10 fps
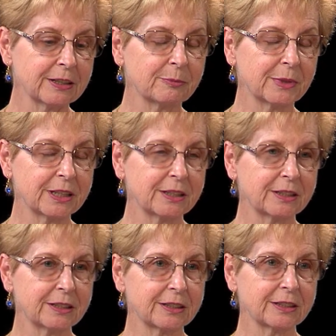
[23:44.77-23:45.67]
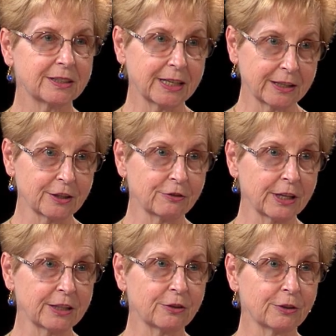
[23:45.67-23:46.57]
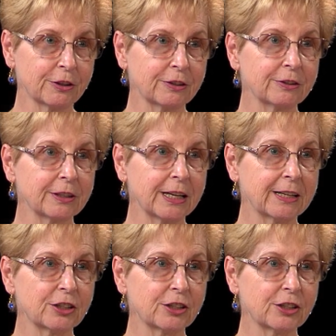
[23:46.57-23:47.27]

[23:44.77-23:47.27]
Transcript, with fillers: my second granddaughter, and mm-hmm.